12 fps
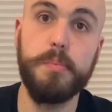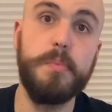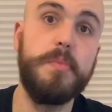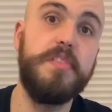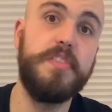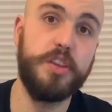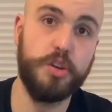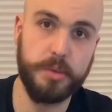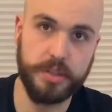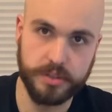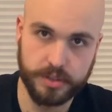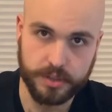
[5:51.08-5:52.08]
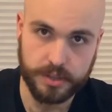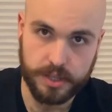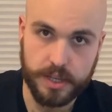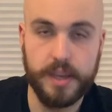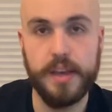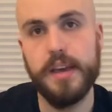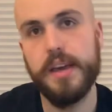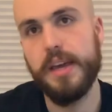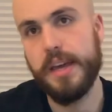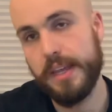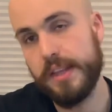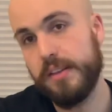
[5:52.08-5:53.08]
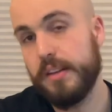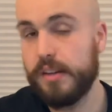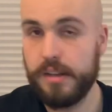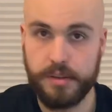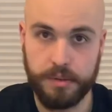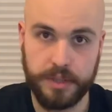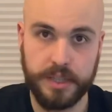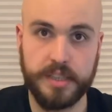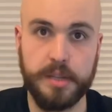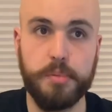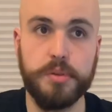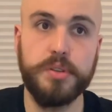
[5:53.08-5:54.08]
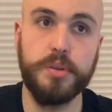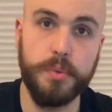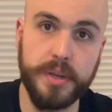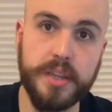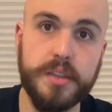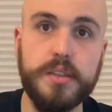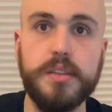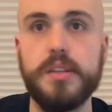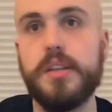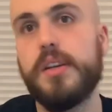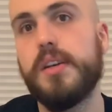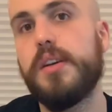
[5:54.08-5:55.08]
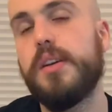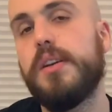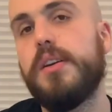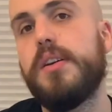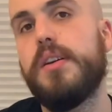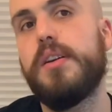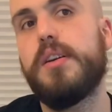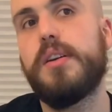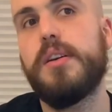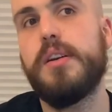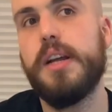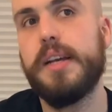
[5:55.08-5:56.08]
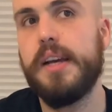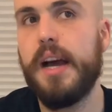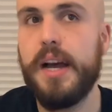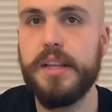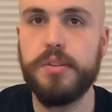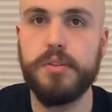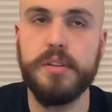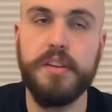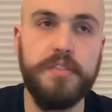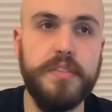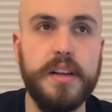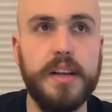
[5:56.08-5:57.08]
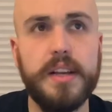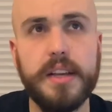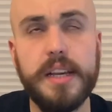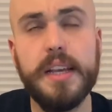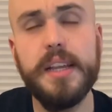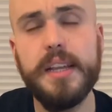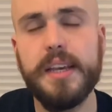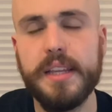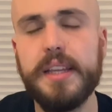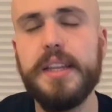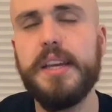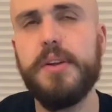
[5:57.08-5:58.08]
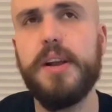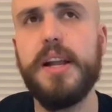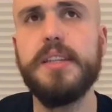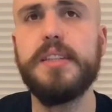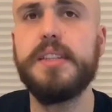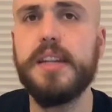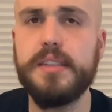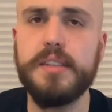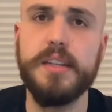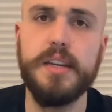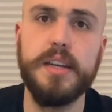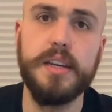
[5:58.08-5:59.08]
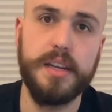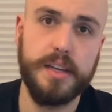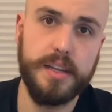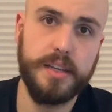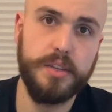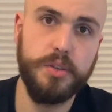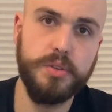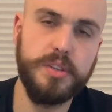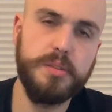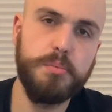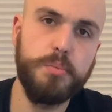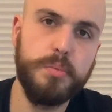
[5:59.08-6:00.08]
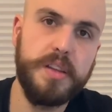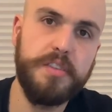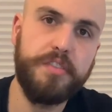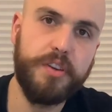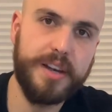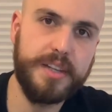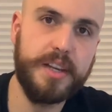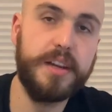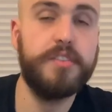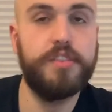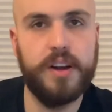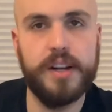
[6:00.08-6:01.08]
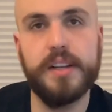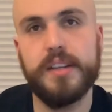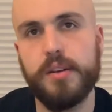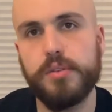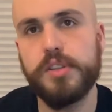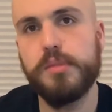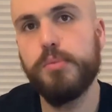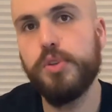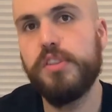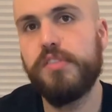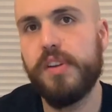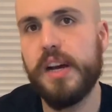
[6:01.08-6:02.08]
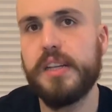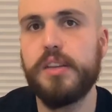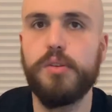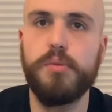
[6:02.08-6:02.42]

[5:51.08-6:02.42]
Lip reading: phenomena? And one example is the wind, or like hydro. And then he realizes that using the fractals, the multifractal